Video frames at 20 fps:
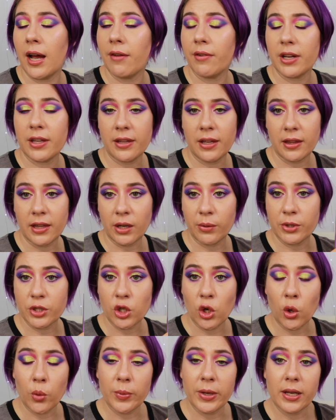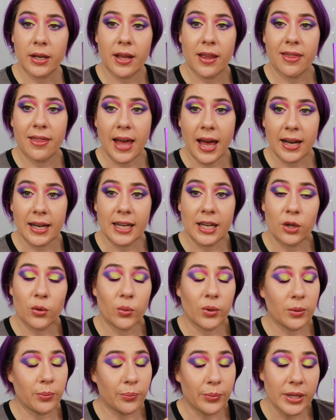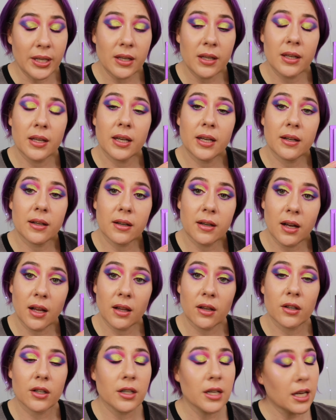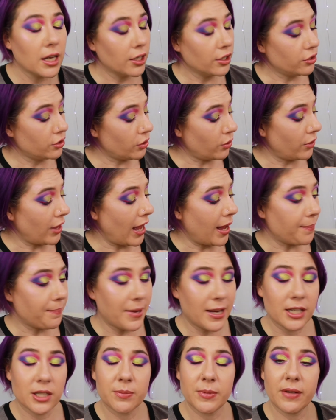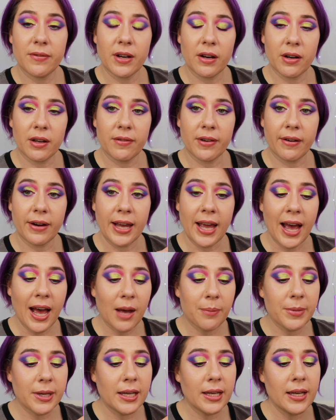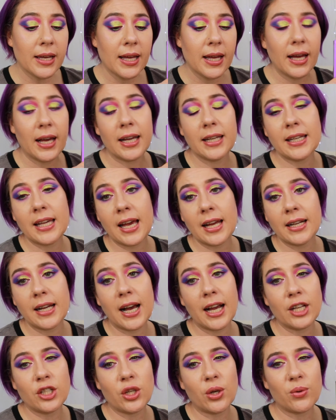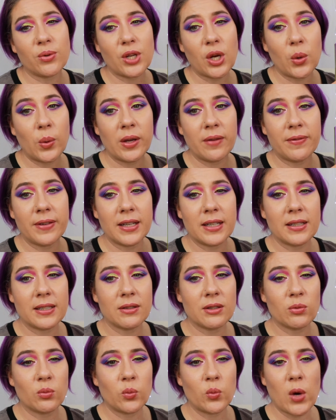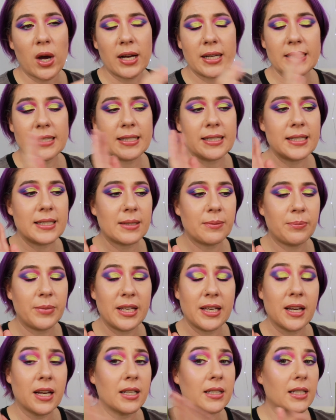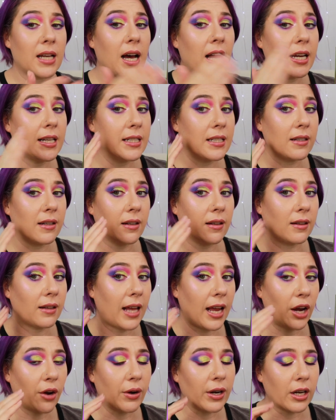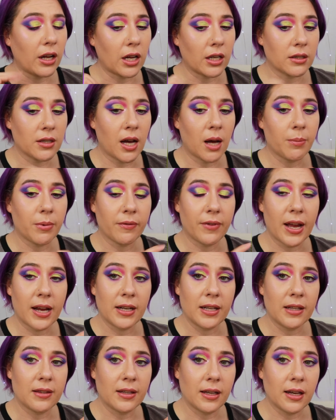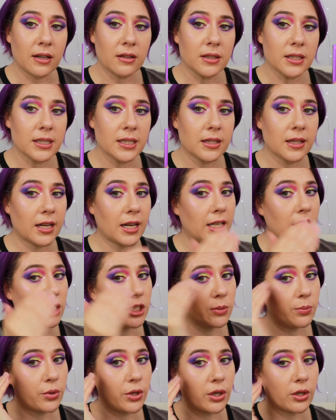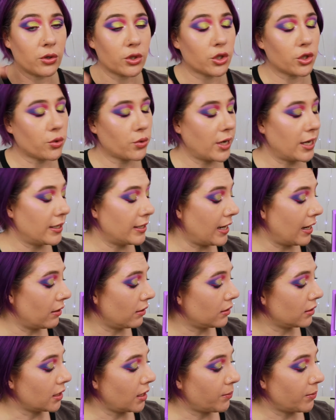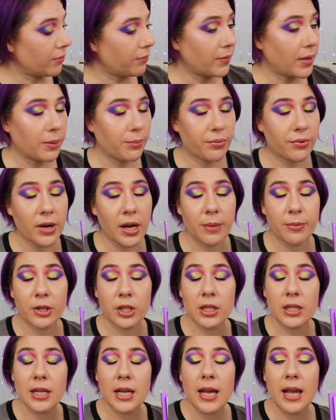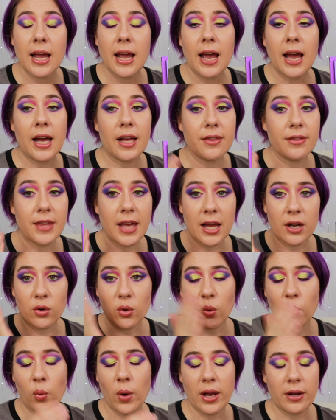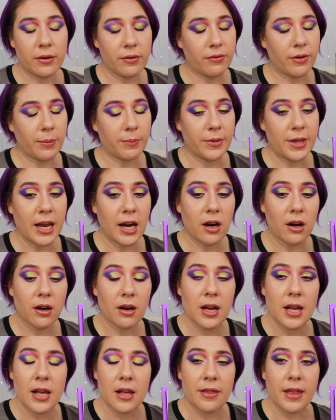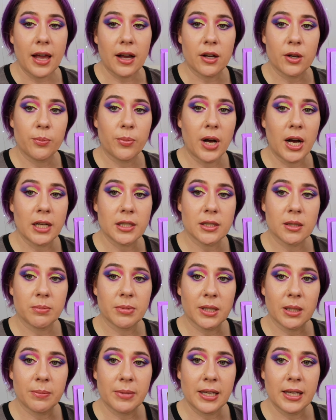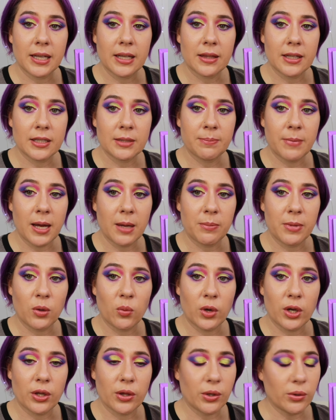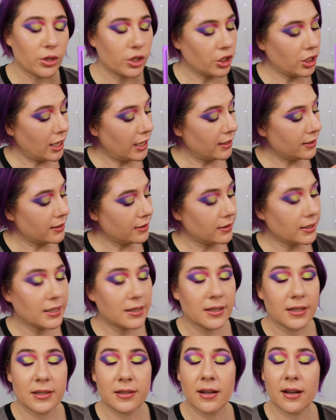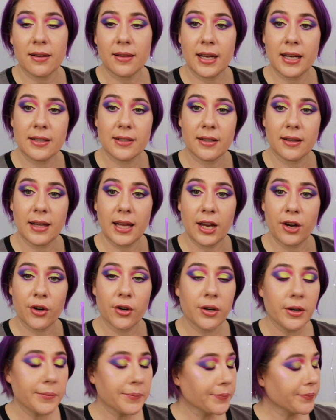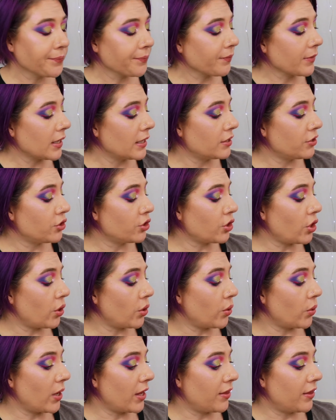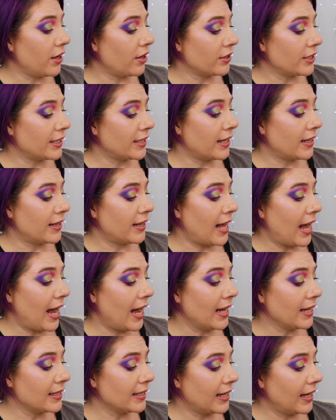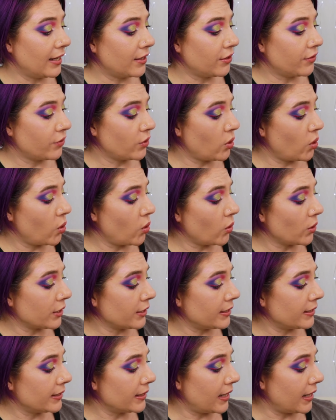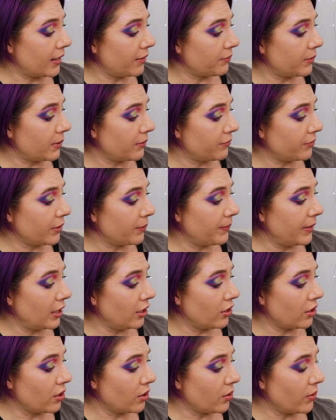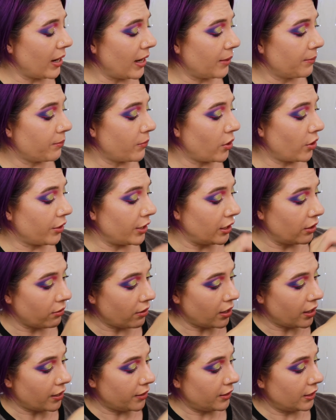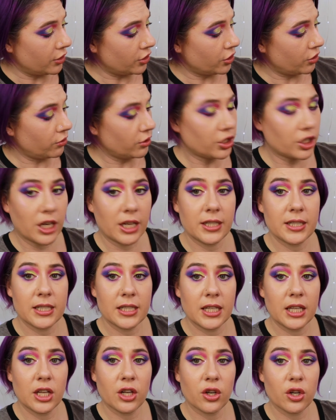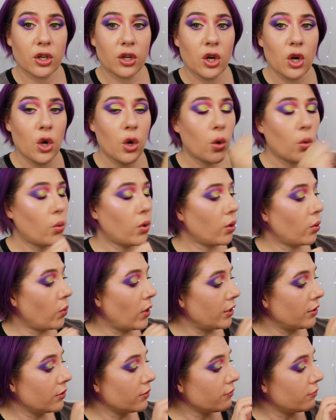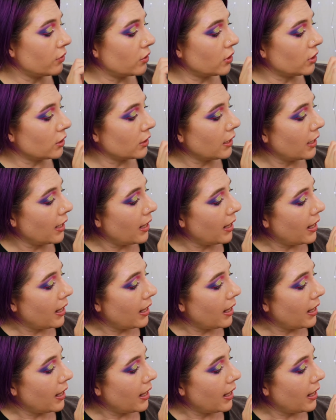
everything that I was hoping that it would be in a color. So that makes me very, very happy. Again, I don't know if it was because I didn't layer it on top of anything else, that I just put it straight down on top of my primer and then went from there. That could possibly be it. This might be one of those shades that does not like to layer. So there's that, and of course Flamingo and Mardi Gras, these 2 shades here were wonderful.